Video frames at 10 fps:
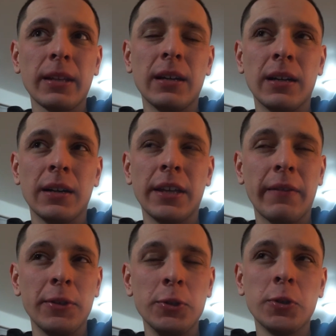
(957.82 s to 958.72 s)

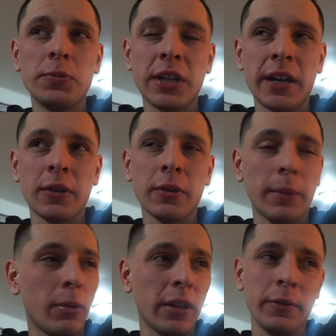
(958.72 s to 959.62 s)
have a YouTube channel. They
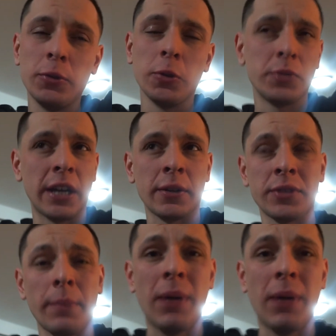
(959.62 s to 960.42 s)
both have YouTube channels and